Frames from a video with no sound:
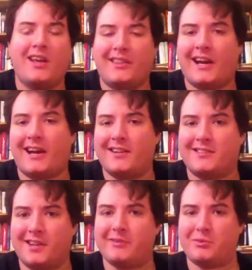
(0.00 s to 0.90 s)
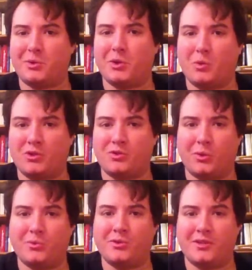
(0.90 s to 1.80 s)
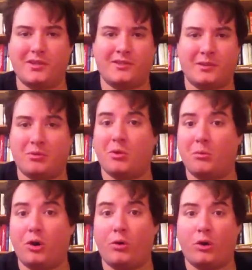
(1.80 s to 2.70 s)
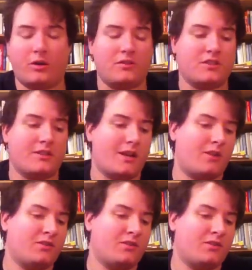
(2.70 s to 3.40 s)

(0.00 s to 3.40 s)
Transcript: That kind of stuff is really what sold to the typical mall walkers in there.